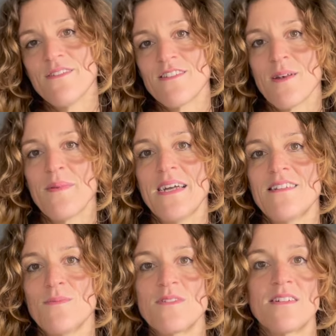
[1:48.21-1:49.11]
some
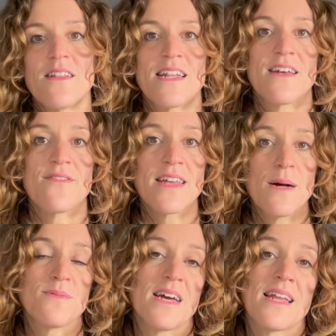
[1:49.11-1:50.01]
items still that I've
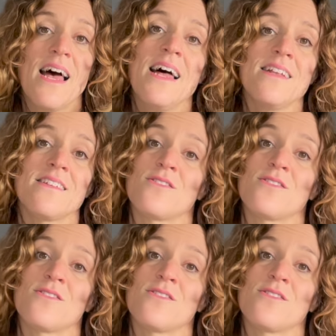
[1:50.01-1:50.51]
kept at hand.